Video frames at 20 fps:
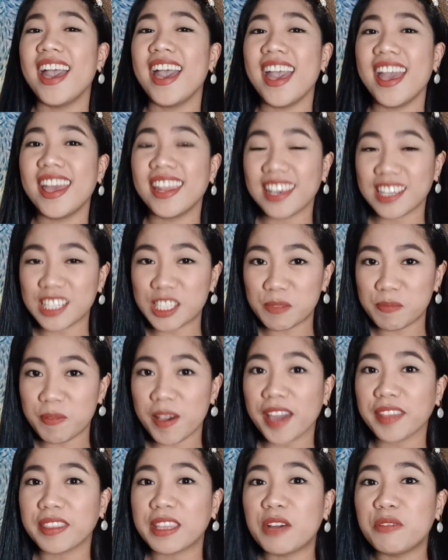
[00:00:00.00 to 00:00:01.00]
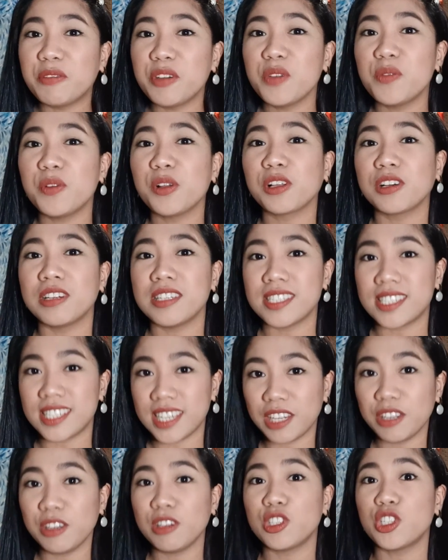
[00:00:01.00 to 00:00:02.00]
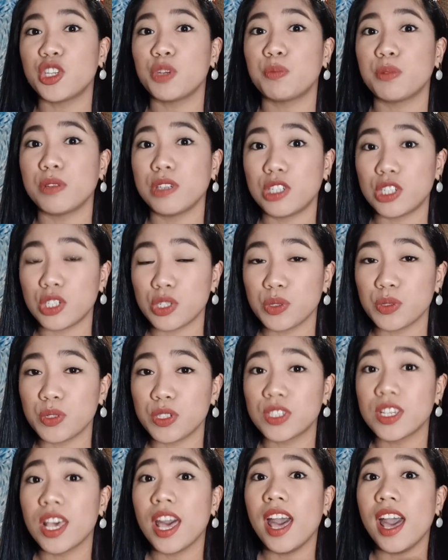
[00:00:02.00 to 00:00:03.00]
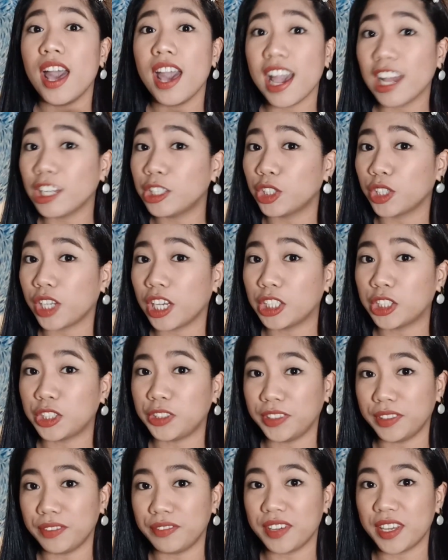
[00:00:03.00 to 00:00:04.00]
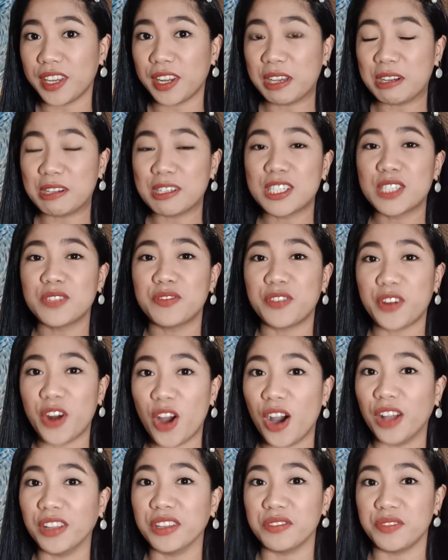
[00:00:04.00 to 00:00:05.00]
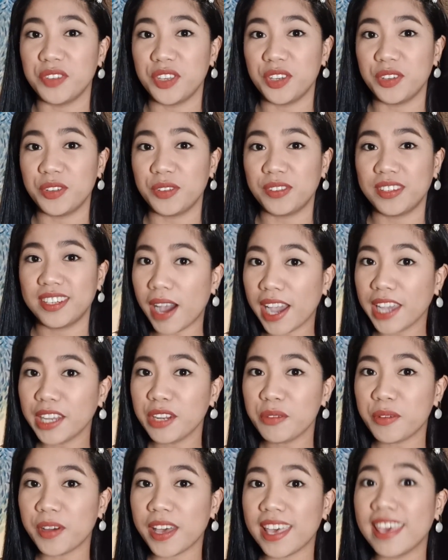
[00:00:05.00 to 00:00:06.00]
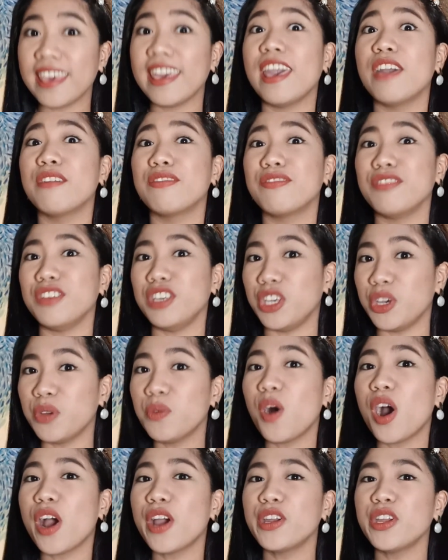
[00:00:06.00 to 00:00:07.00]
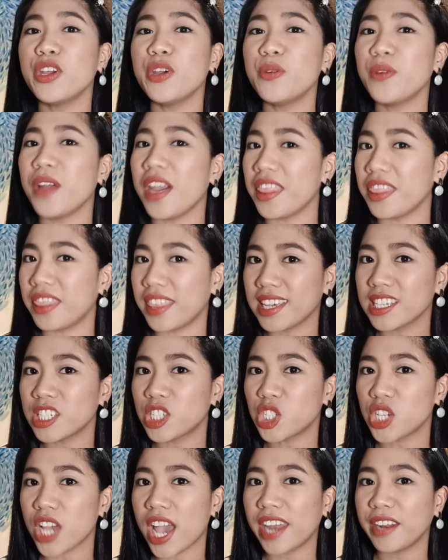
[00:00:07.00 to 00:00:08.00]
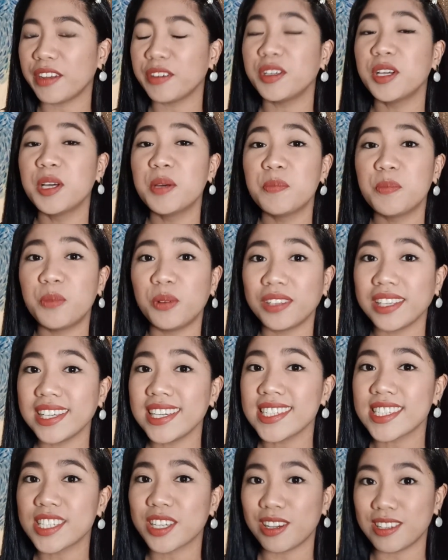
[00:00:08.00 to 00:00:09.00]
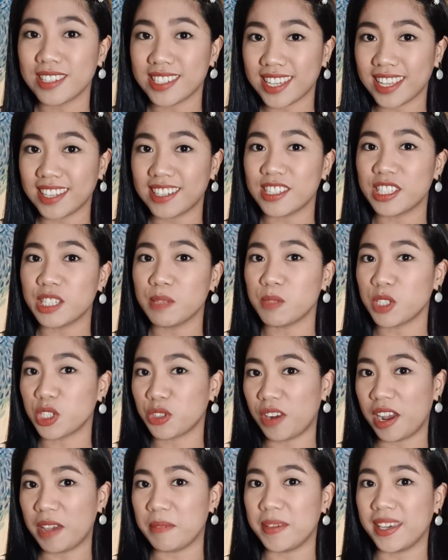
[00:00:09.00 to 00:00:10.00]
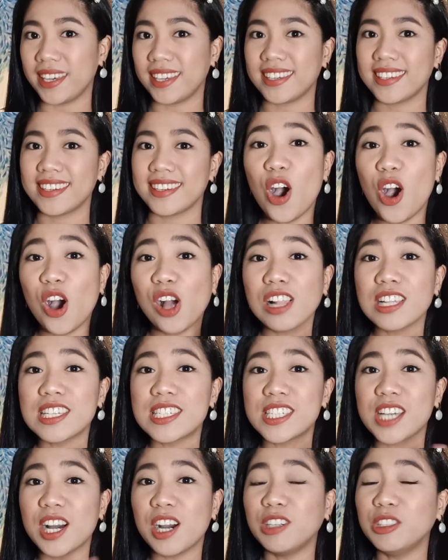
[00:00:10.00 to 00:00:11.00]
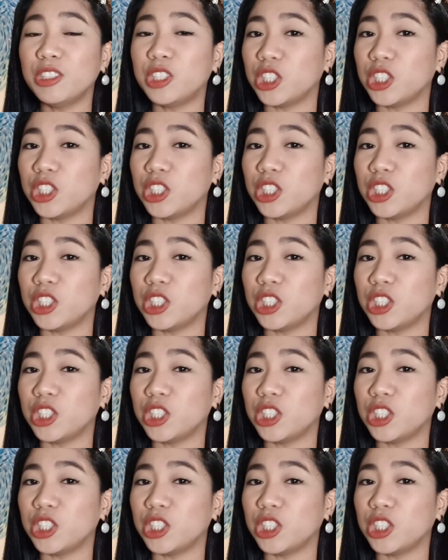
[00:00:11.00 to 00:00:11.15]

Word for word: and expect that we will continue to produce educational videos for all of you. By the way, if you are new in this channel, please consider subscribing. Also,